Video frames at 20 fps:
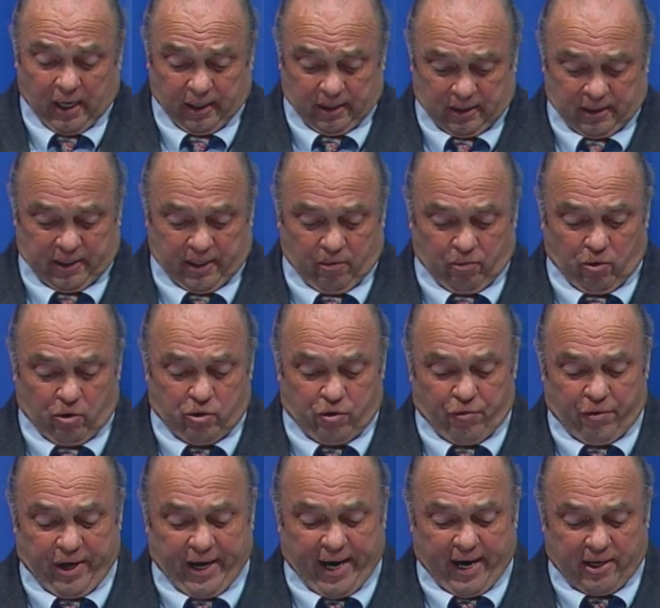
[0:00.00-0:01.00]
It will
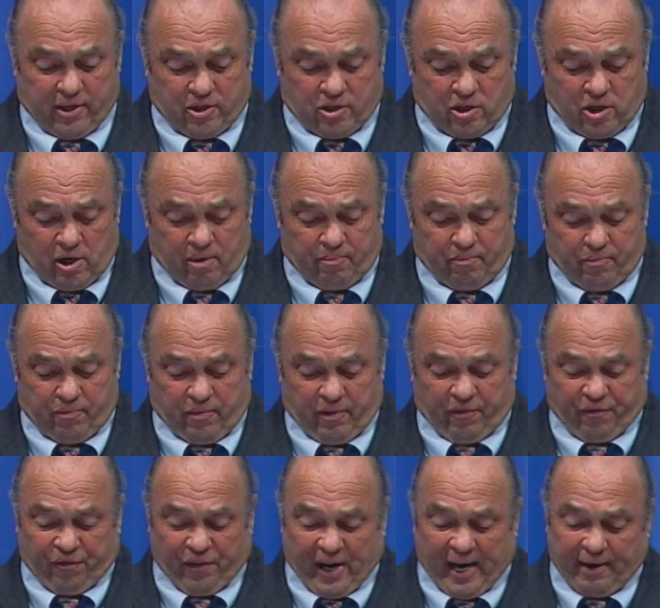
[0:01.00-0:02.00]
create some
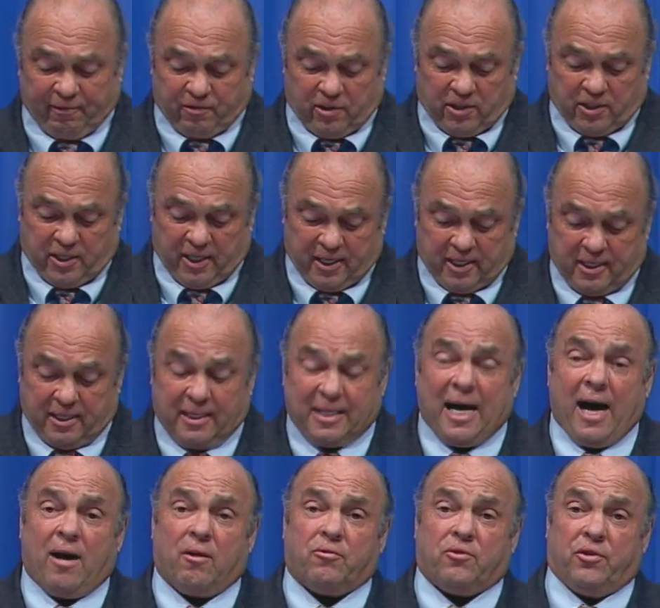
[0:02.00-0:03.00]
5,000 to
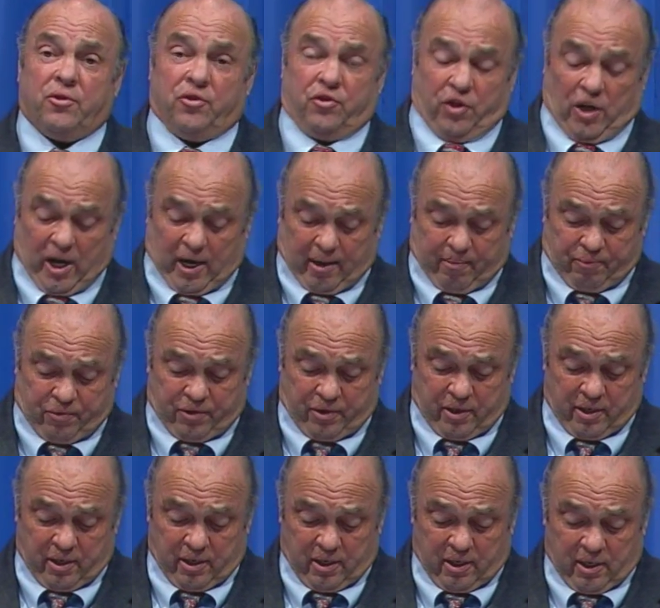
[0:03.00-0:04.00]
6,000 jobs.
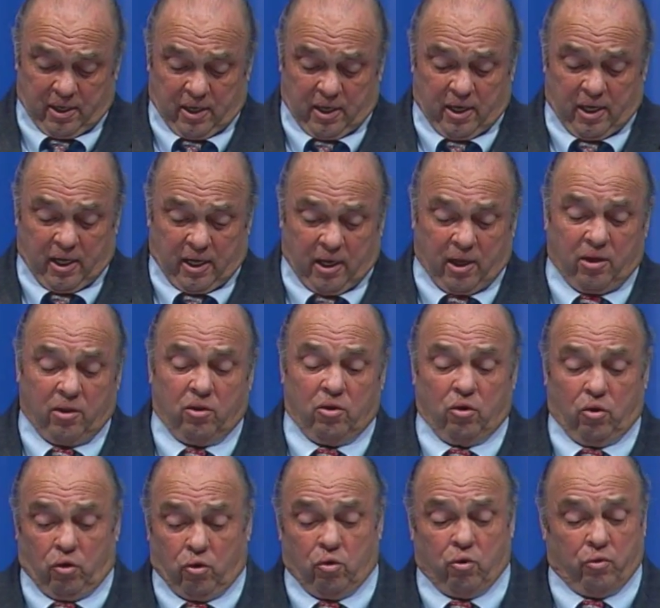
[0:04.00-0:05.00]
And
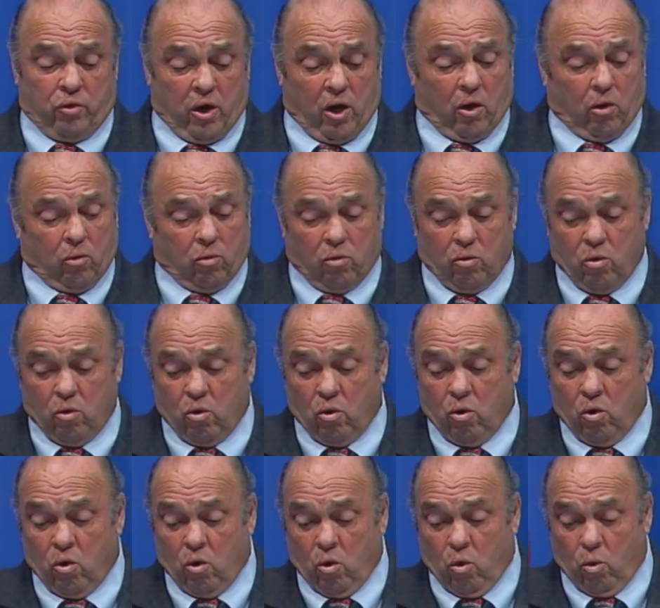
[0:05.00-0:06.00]
you know,
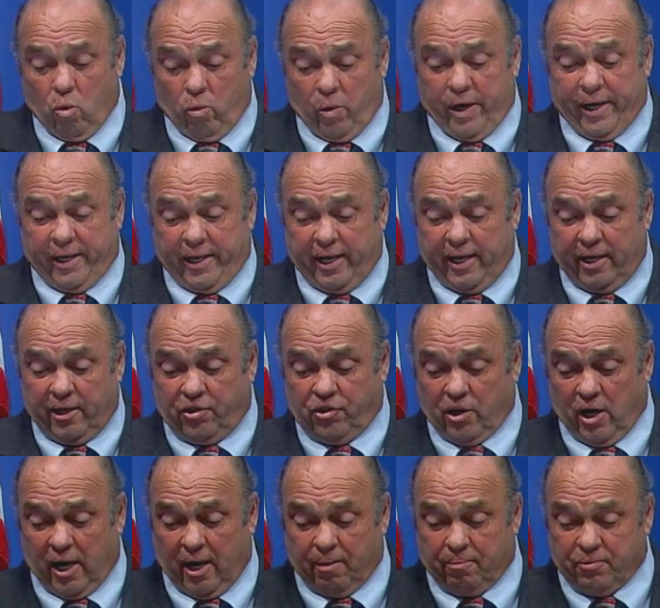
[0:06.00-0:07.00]
we need
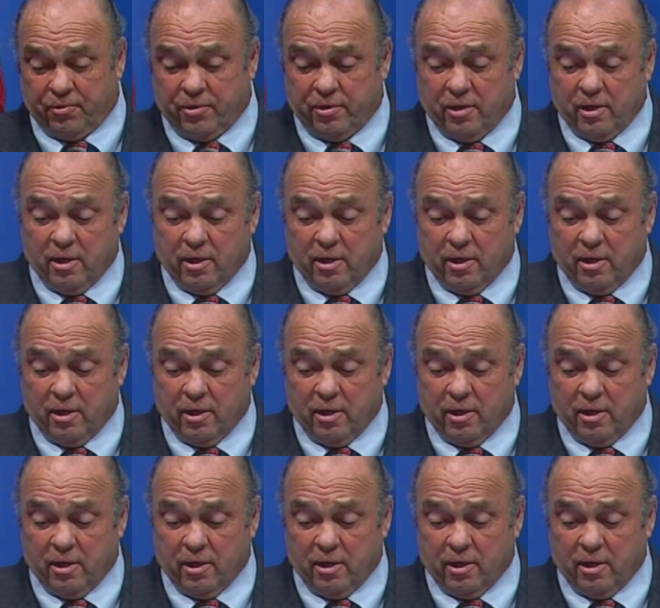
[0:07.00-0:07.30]
jobs.